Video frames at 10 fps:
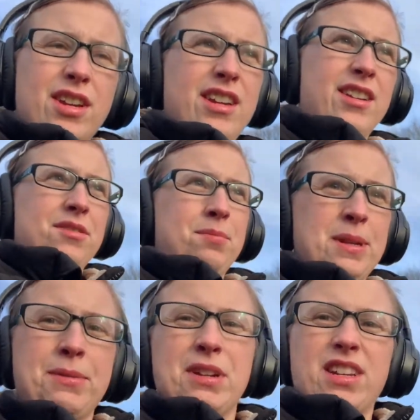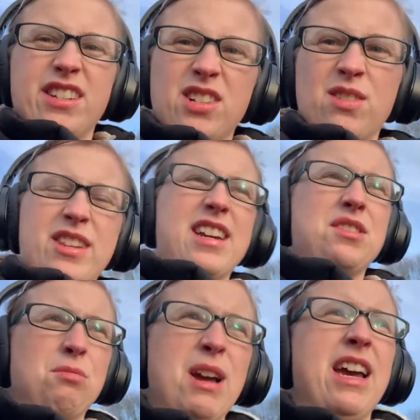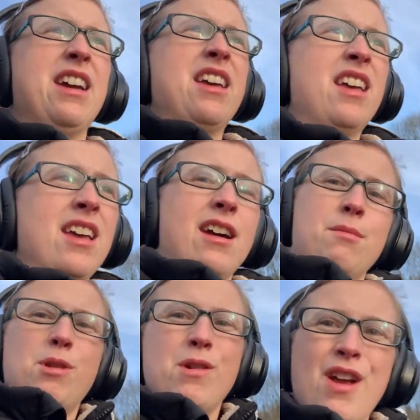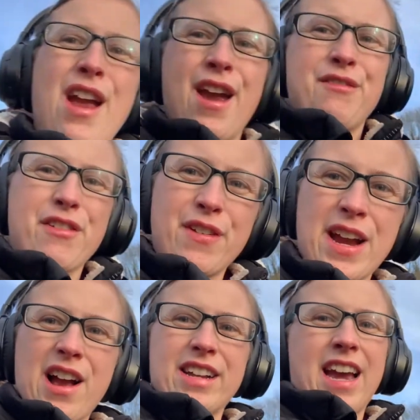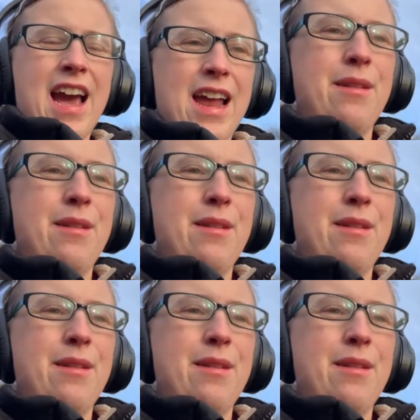It's been one of those long days where I'm doing everything I can